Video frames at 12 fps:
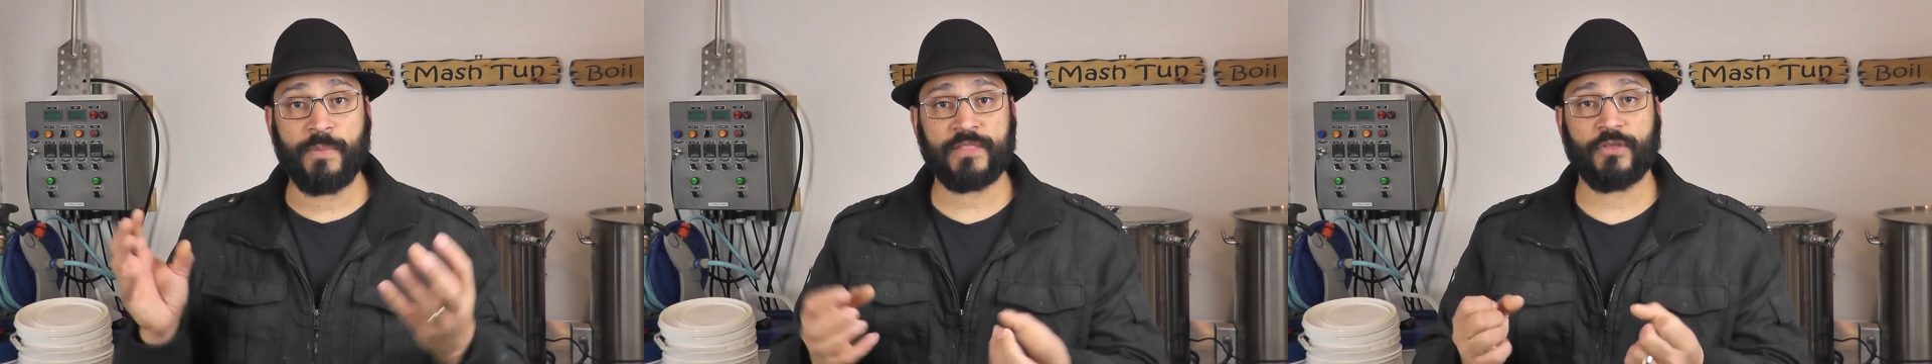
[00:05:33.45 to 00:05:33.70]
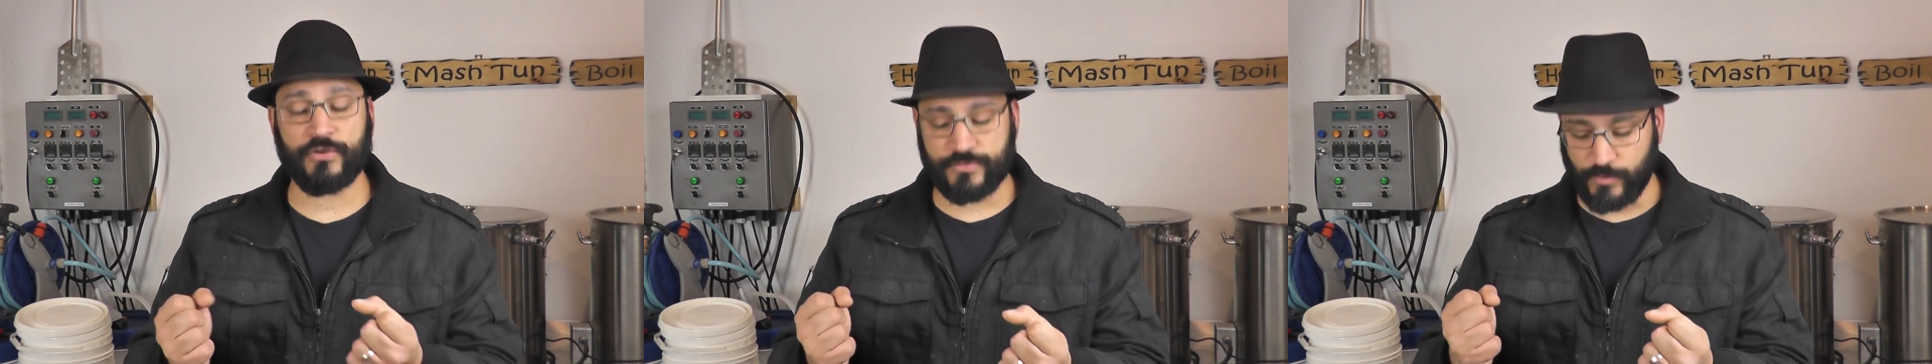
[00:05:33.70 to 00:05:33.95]

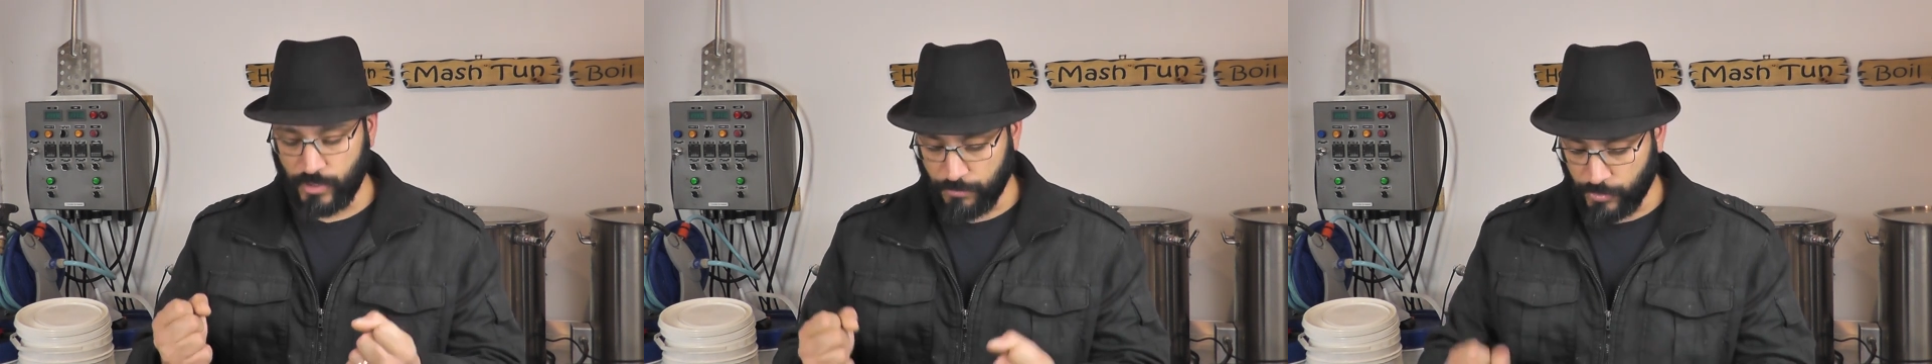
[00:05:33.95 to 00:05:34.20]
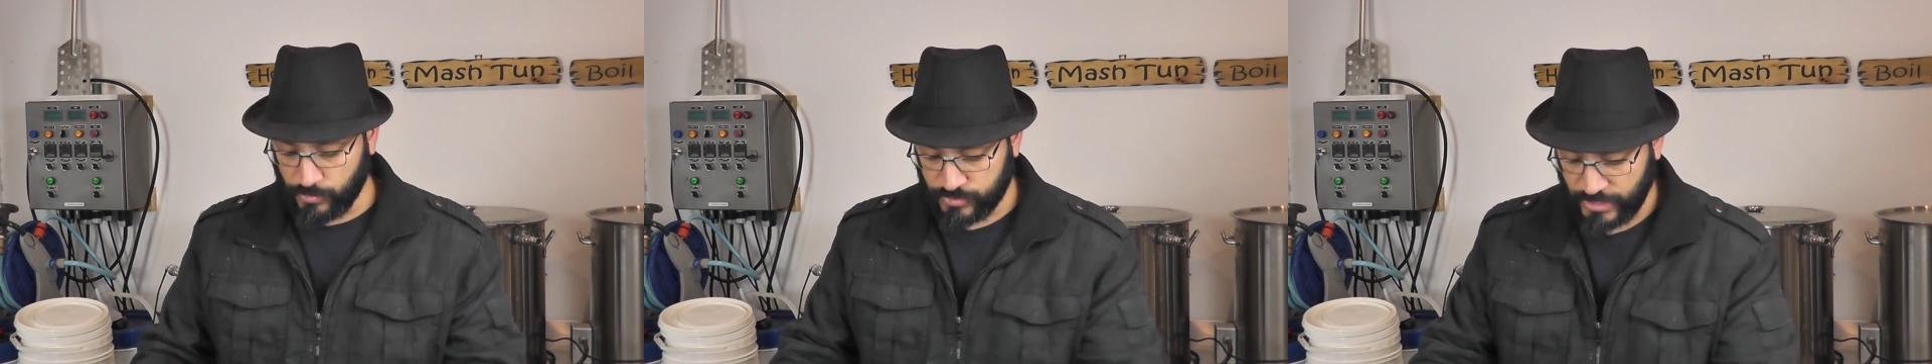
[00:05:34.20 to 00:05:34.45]
pick those for your
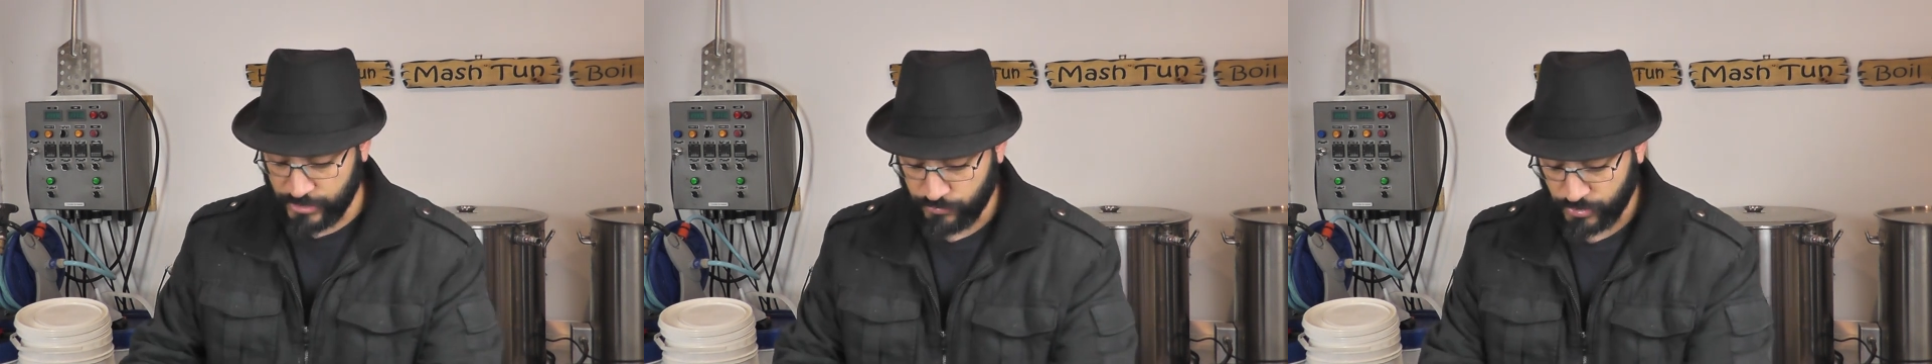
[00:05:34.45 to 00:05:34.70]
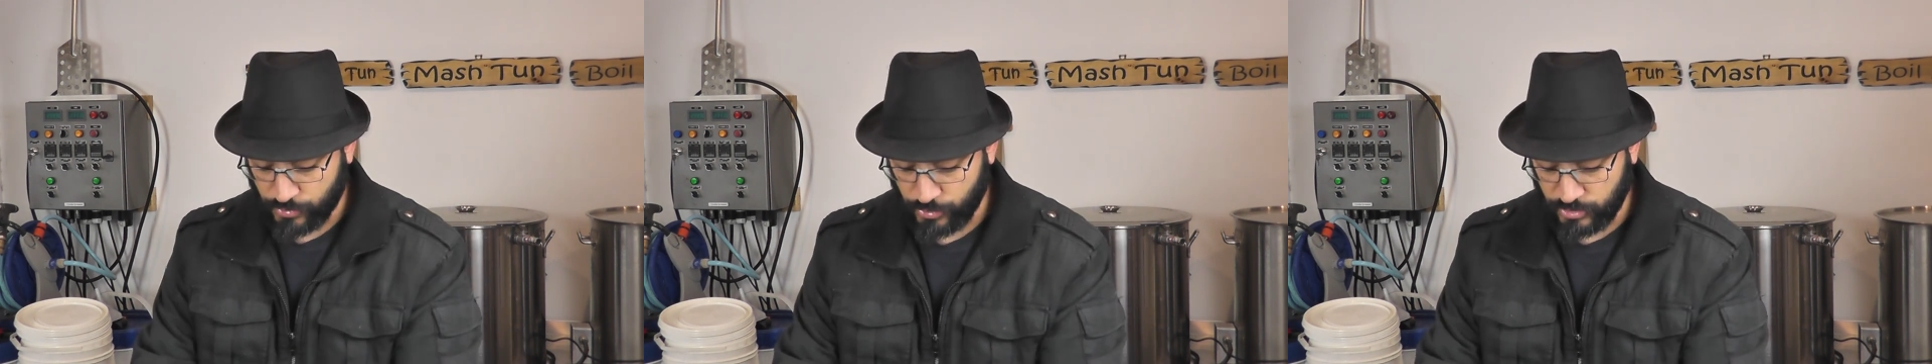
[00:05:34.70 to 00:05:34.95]
models and you
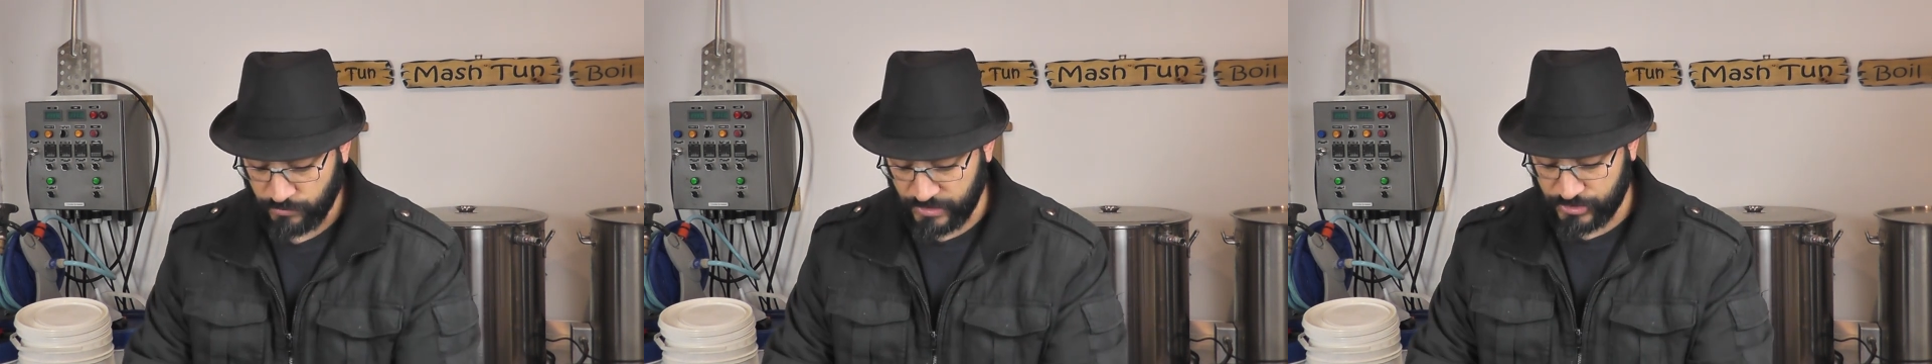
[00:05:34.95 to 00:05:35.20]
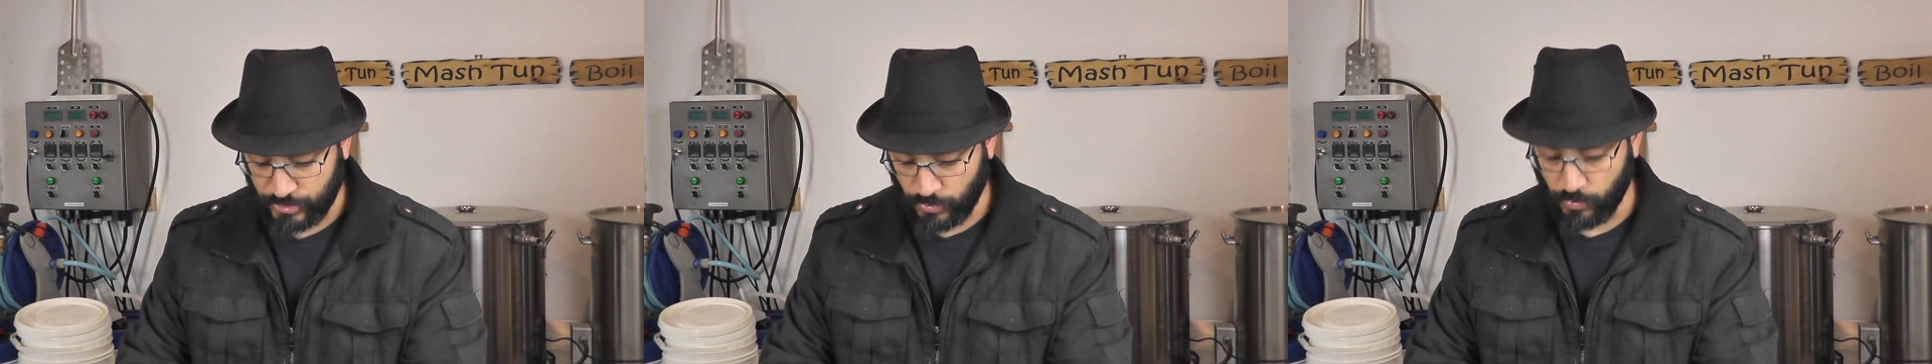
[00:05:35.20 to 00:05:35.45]
recruit them
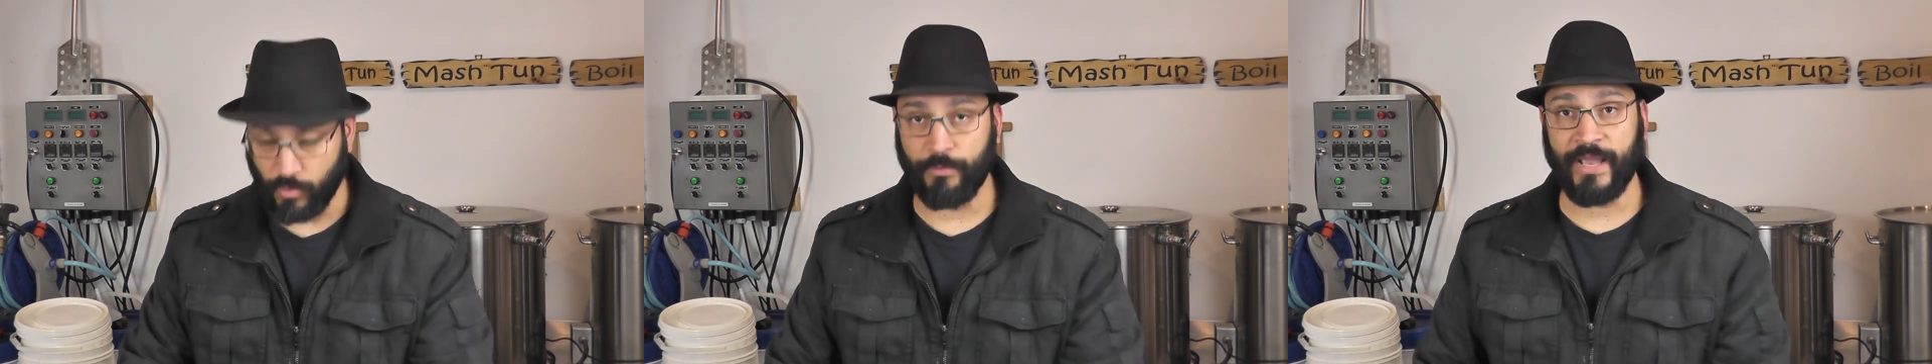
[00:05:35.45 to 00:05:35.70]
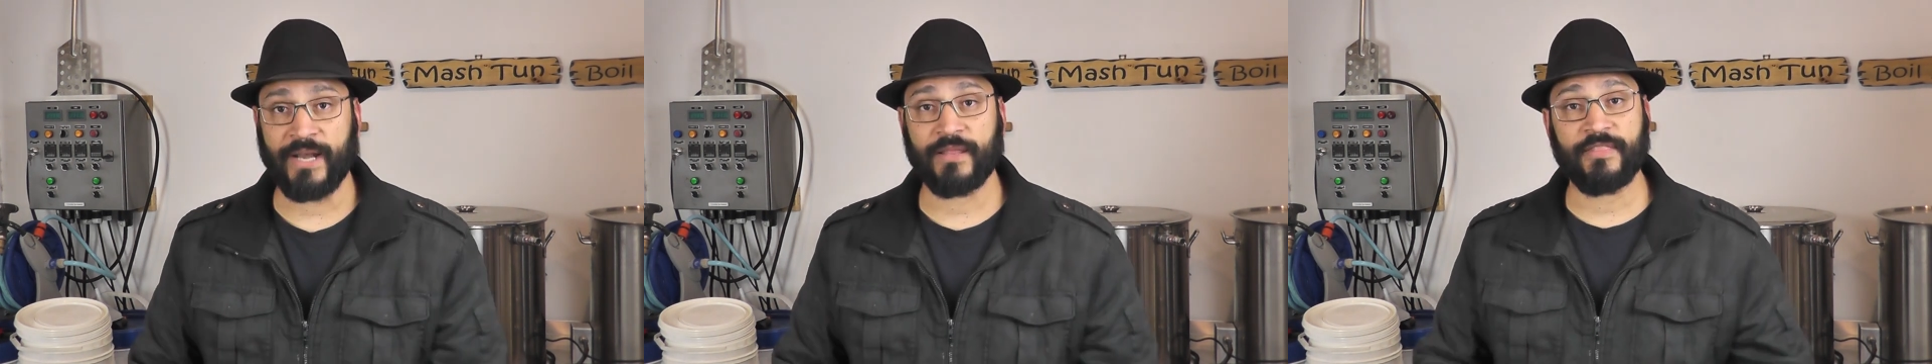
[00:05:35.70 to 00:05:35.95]
into your
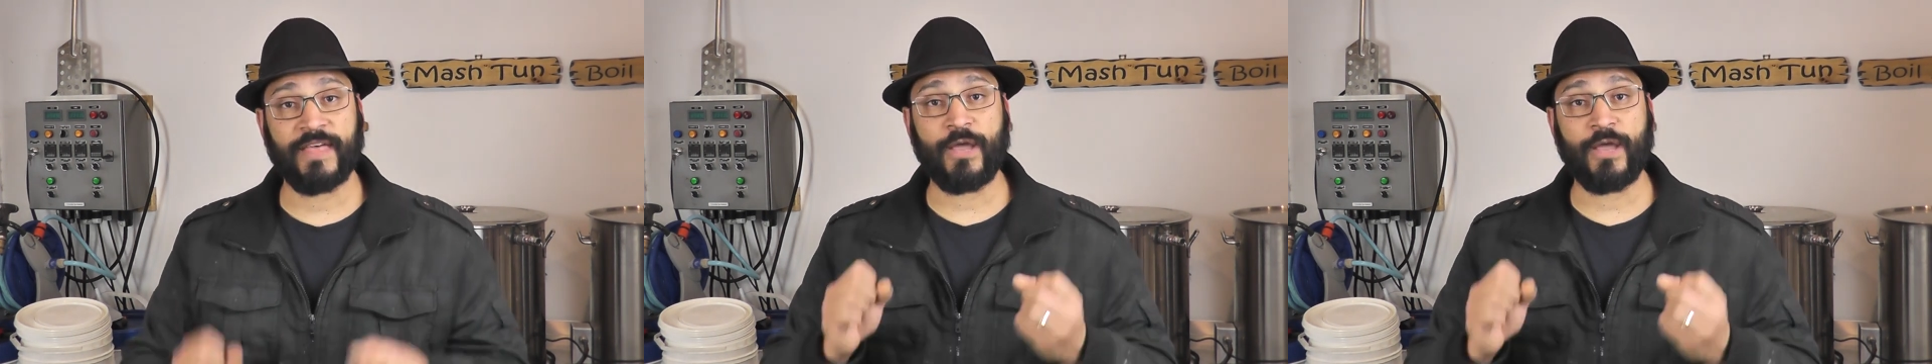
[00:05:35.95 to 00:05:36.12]
warband.